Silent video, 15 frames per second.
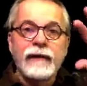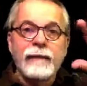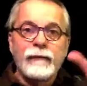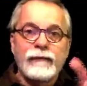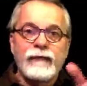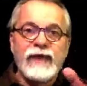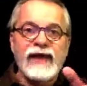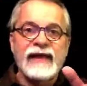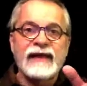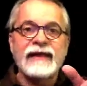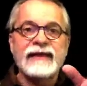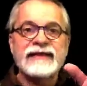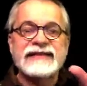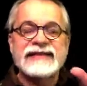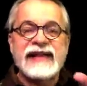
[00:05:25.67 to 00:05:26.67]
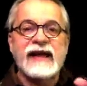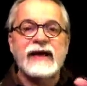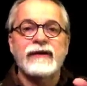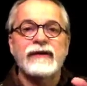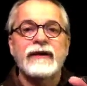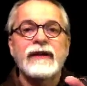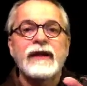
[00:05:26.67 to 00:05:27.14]
bent
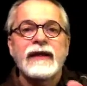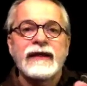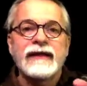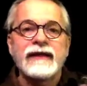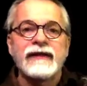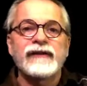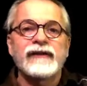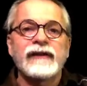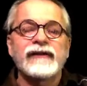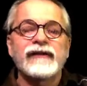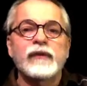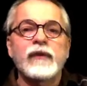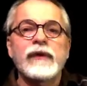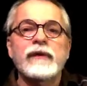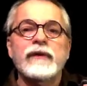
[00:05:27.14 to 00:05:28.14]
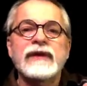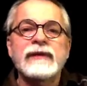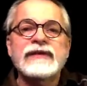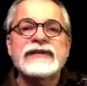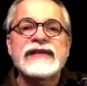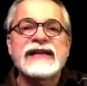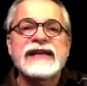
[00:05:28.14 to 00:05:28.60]
sound is what we're
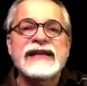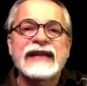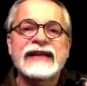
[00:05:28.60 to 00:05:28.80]
imitating,